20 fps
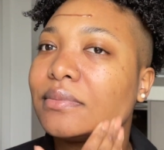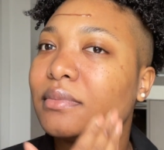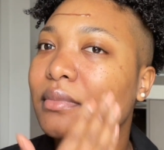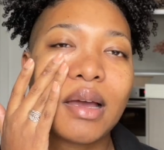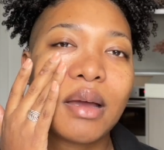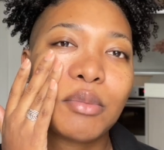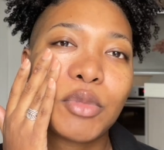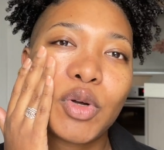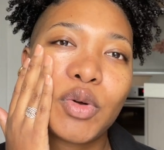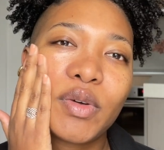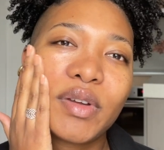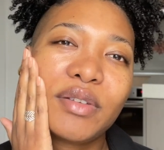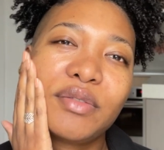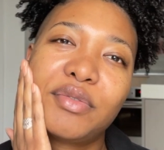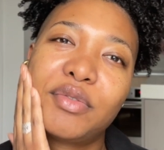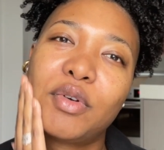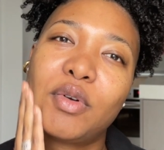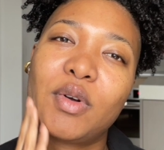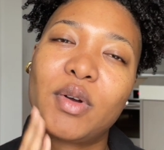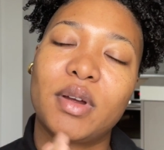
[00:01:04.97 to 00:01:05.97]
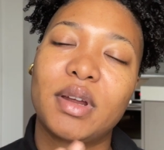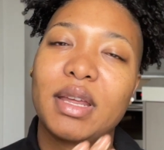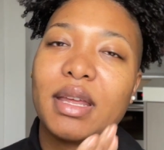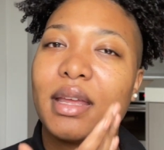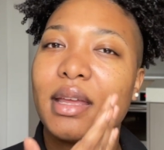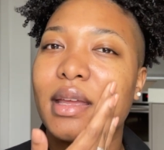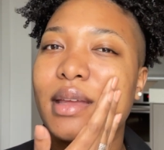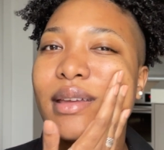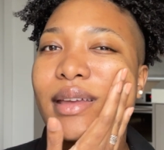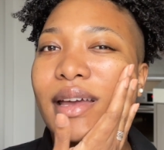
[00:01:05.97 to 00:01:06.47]
I'm going for
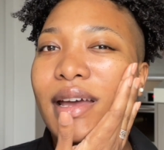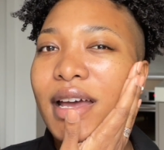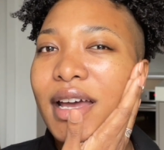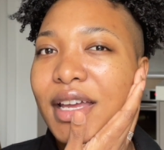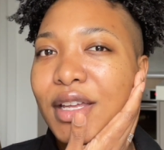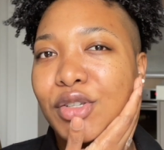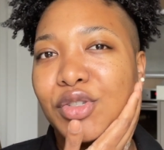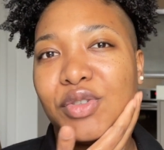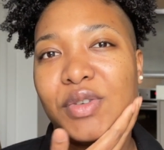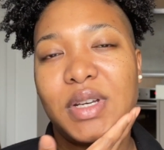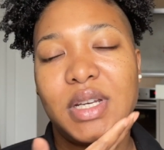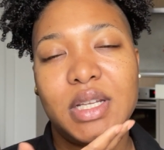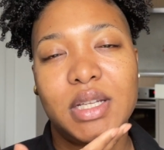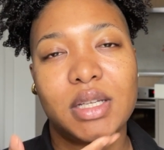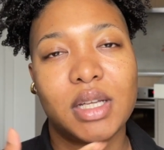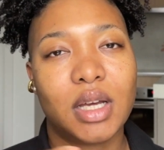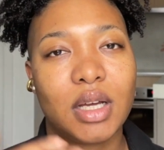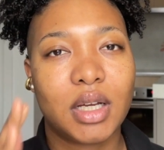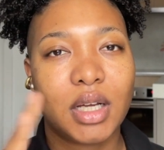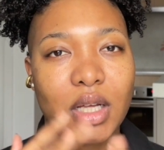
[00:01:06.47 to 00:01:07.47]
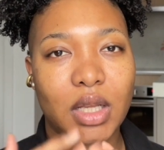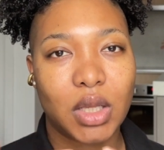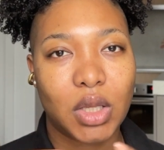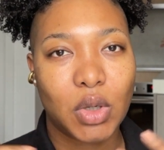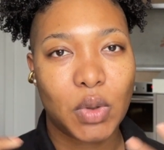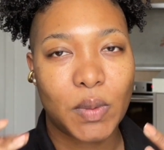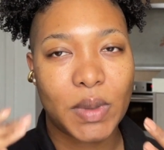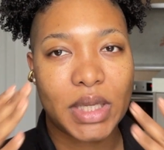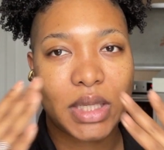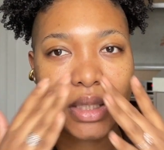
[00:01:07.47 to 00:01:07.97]
a hydrated,
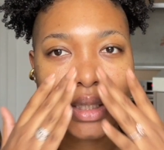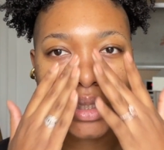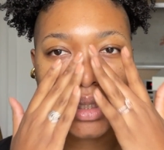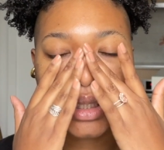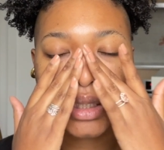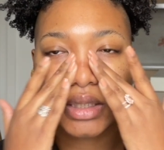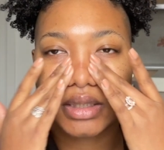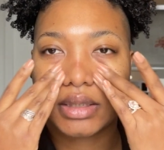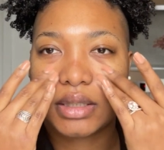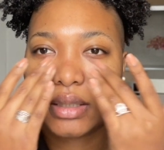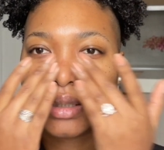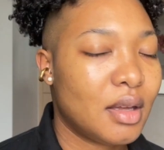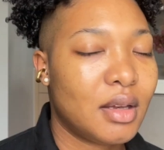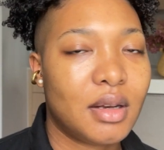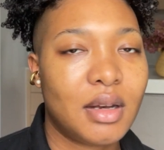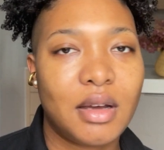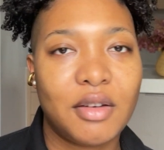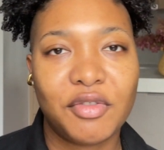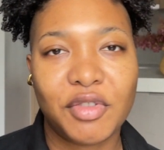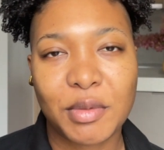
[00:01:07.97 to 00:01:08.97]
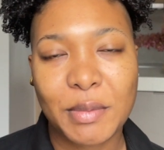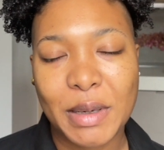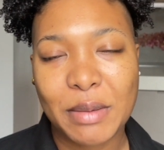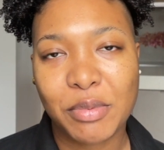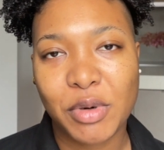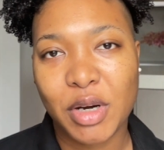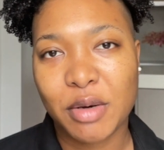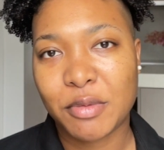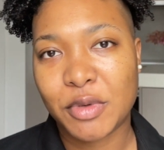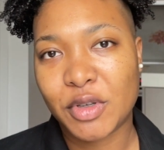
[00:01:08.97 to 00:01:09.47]
glowy look. Now for my
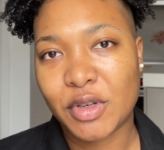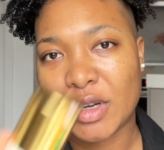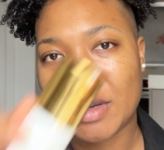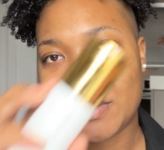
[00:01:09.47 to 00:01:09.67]
primer, I'm